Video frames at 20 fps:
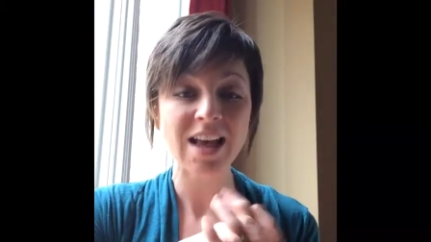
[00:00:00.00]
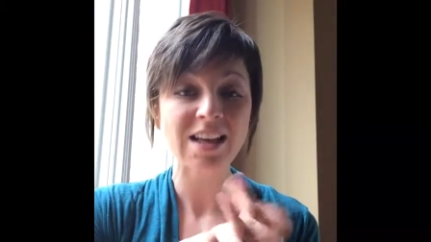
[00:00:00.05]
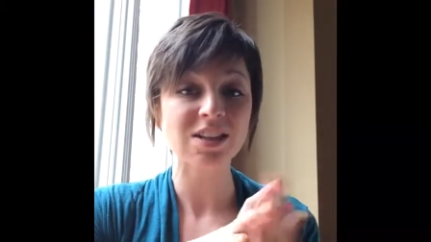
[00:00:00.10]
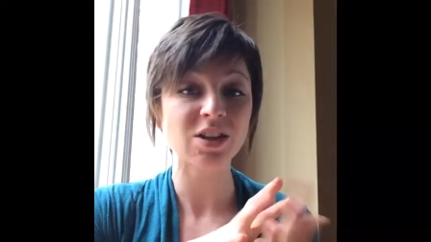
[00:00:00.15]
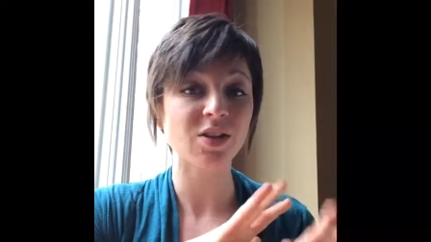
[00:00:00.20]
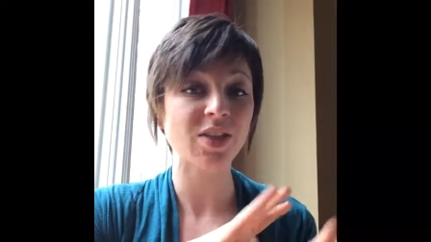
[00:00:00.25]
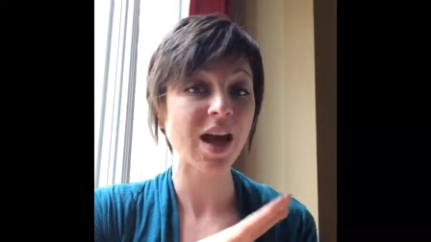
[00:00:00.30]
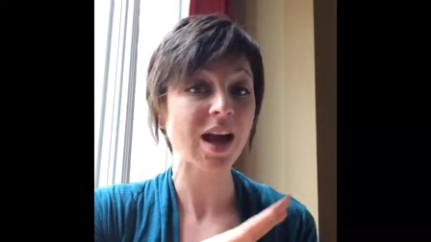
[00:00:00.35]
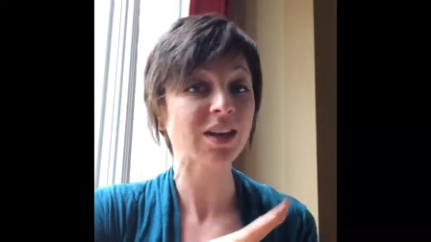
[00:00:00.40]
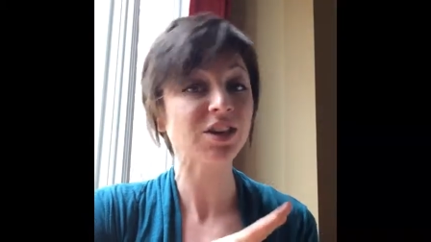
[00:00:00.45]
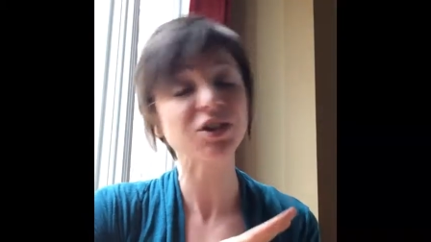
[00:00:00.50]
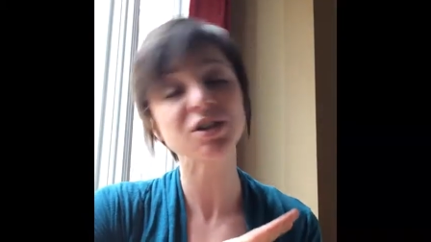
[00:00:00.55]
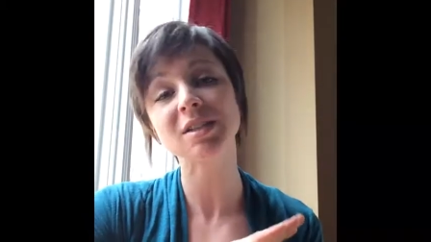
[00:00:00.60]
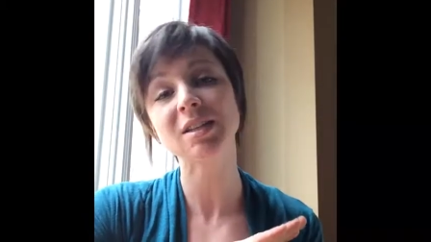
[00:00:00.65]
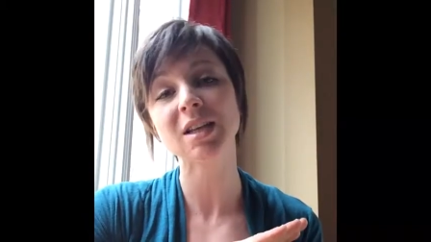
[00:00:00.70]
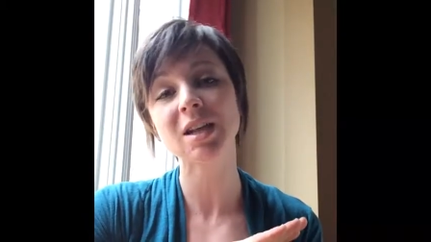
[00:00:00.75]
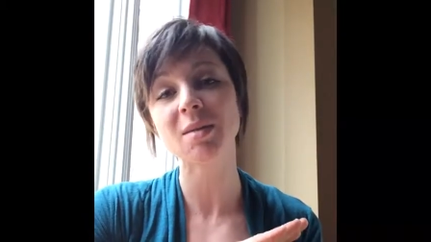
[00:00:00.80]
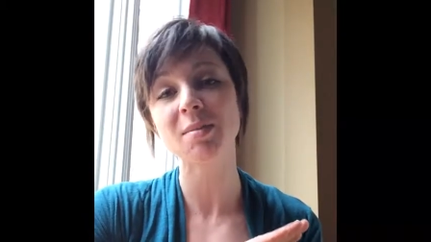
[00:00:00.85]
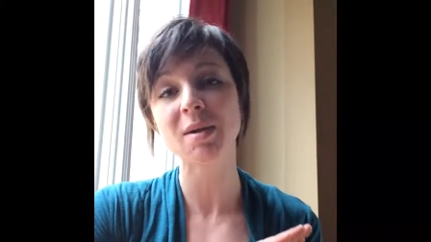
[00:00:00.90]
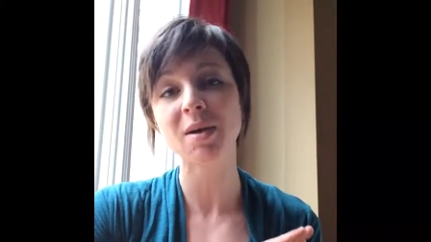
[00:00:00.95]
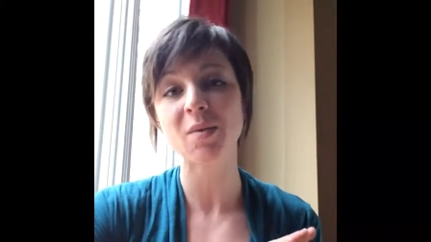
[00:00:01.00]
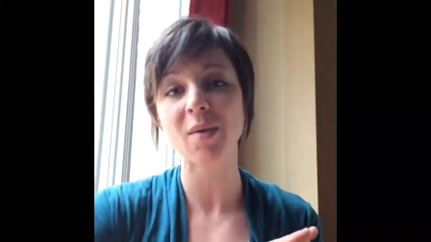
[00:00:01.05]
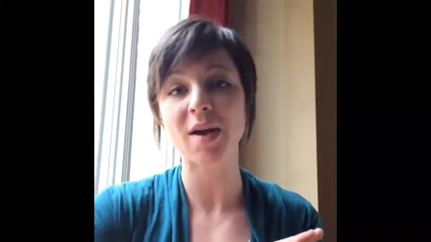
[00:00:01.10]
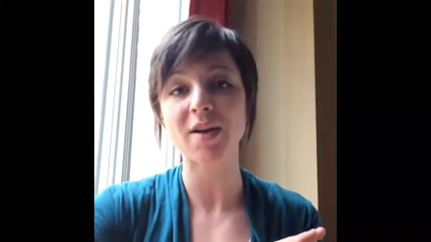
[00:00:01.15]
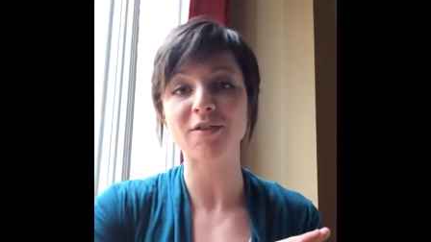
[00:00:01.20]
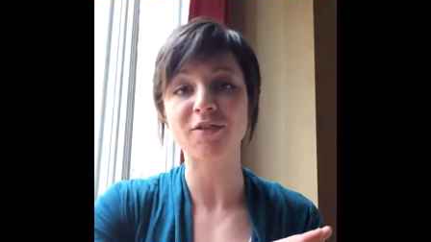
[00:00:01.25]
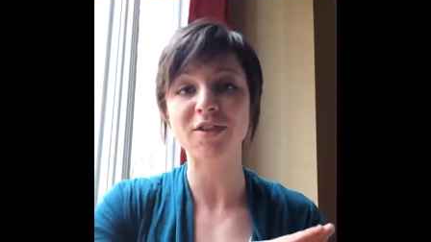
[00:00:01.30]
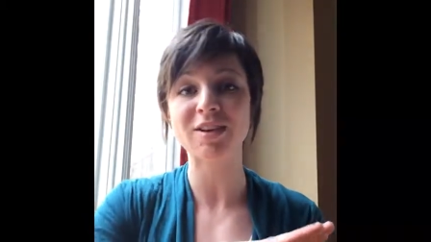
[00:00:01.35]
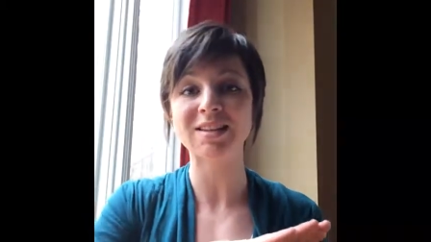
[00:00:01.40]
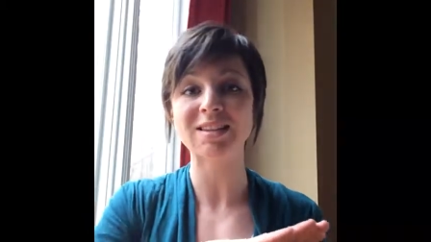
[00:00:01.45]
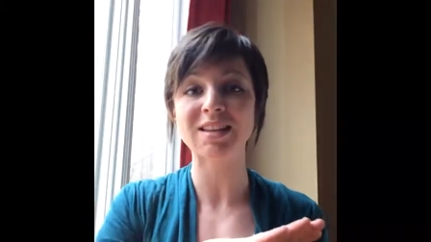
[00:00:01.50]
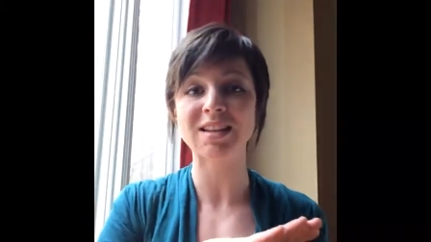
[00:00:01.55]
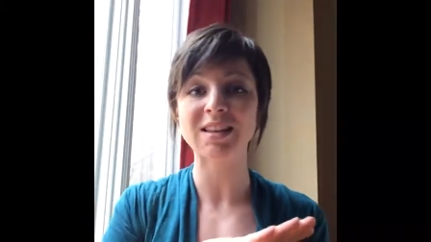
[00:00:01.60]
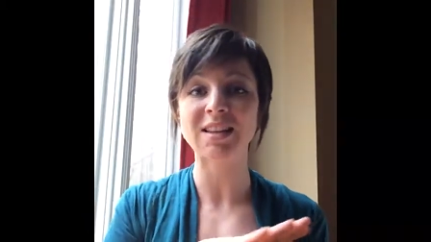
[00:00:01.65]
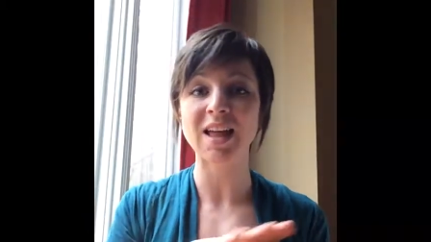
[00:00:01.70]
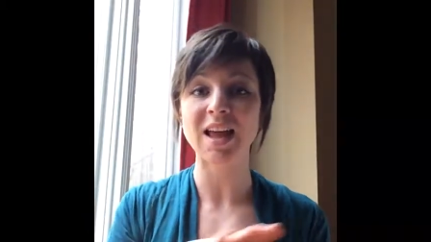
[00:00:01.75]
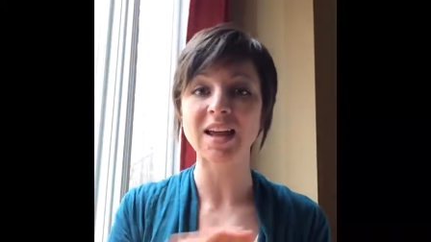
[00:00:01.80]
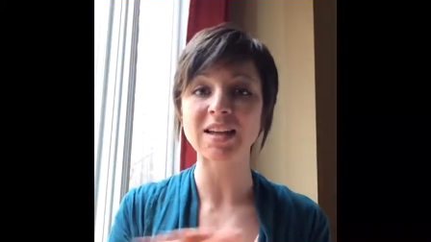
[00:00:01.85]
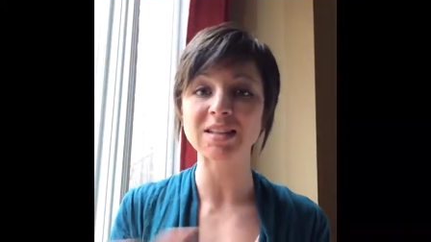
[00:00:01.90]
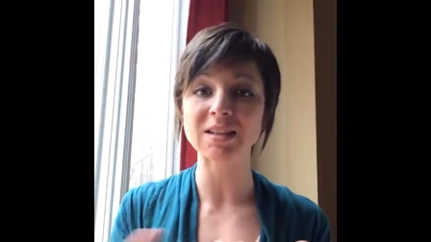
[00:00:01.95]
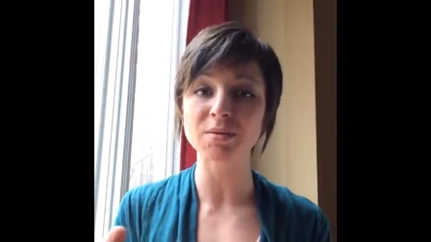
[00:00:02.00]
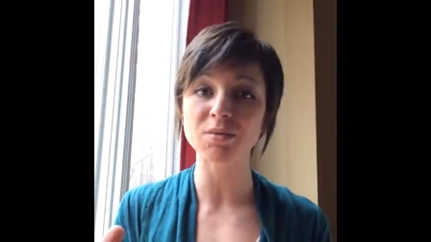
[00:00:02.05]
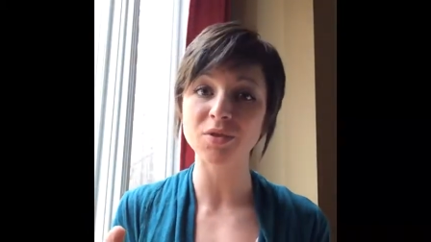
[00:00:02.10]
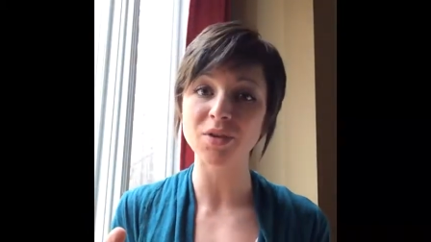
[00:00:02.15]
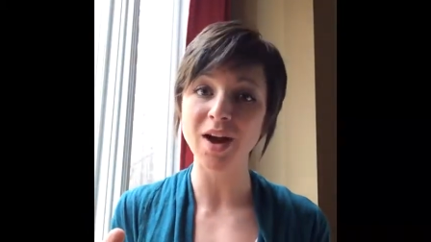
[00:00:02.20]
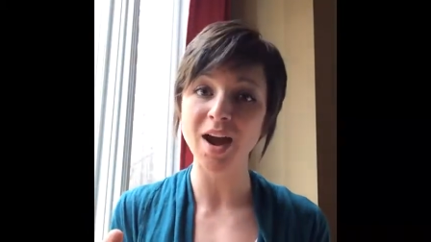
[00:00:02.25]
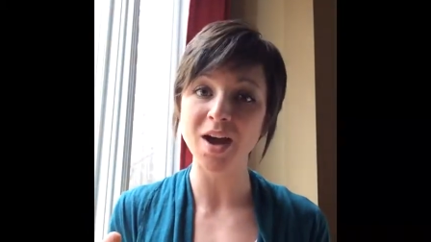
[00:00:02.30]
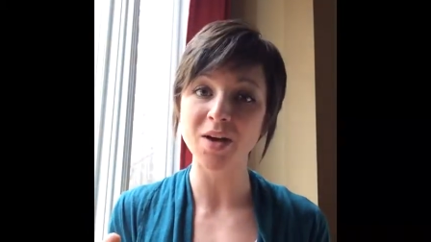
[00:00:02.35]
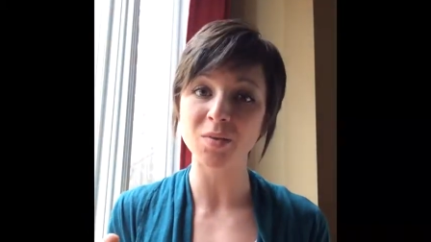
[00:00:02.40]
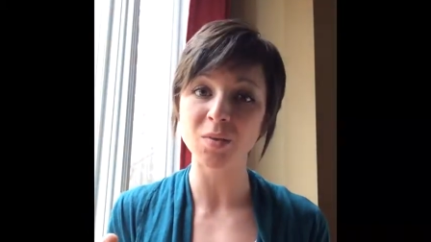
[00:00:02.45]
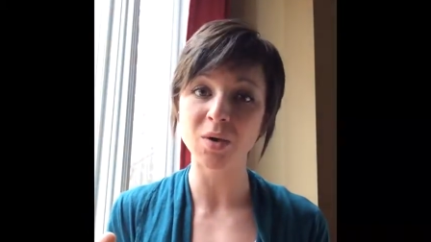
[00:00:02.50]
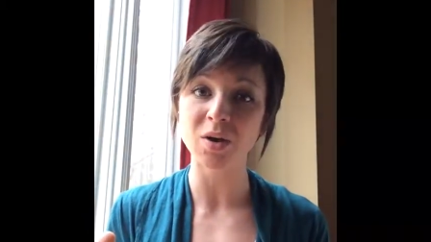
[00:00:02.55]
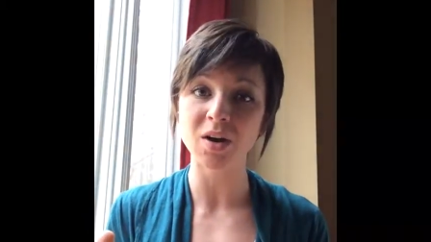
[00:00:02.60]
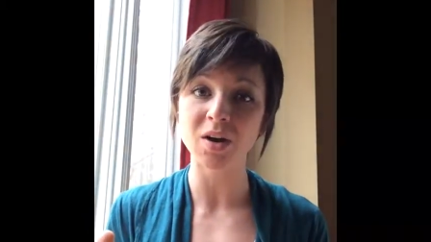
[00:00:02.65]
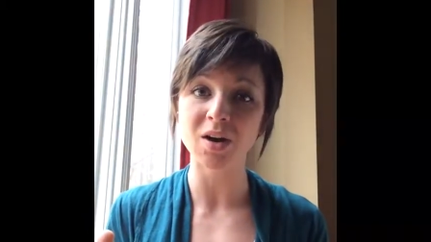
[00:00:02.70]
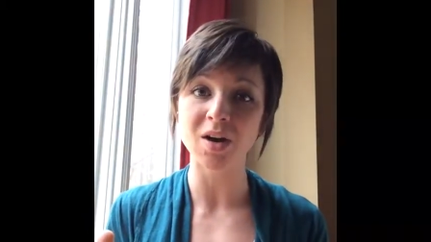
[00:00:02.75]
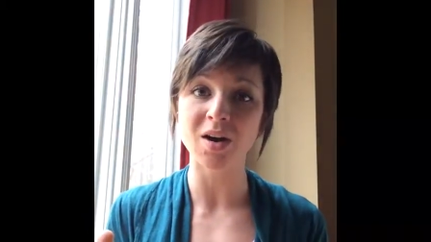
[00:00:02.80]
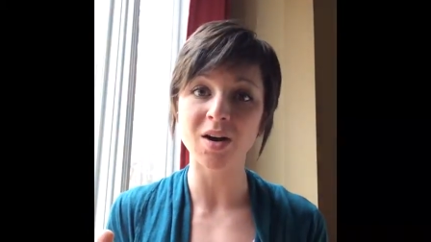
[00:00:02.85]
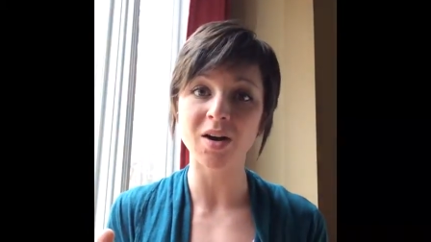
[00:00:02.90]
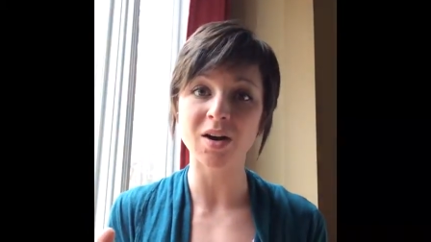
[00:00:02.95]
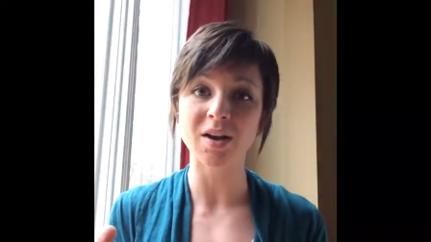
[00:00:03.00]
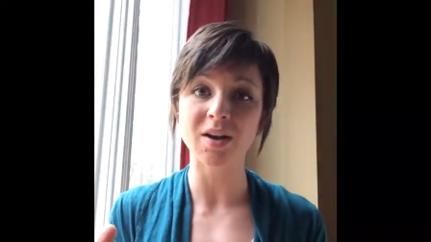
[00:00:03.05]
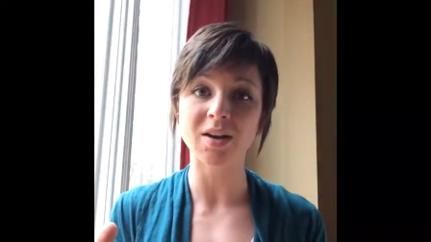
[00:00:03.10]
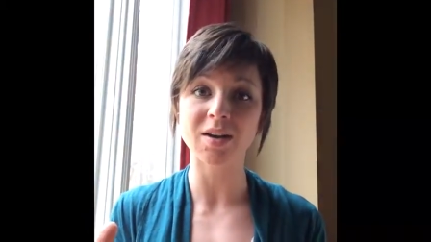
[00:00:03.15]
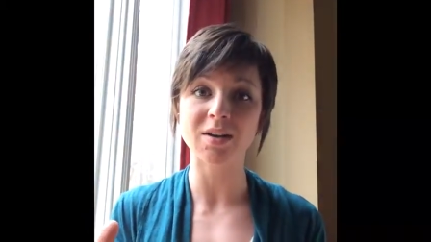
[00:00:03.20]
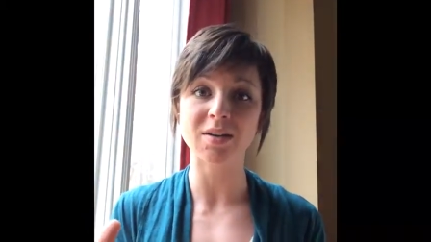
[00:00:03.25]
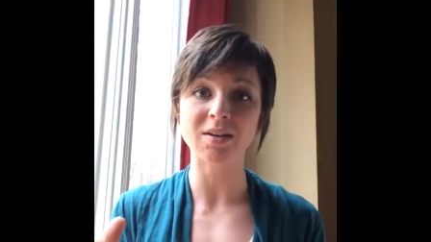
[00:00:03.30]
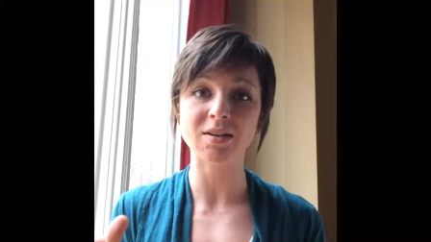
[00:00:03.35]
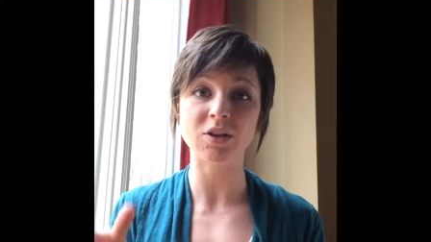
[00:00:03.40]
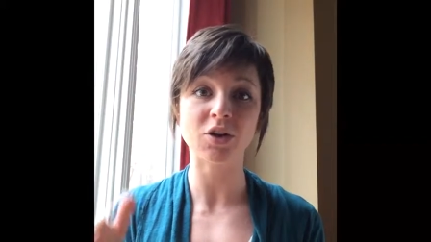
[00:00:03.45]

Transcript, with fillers: So, that's just going to be a way for us to lay some groundwork on.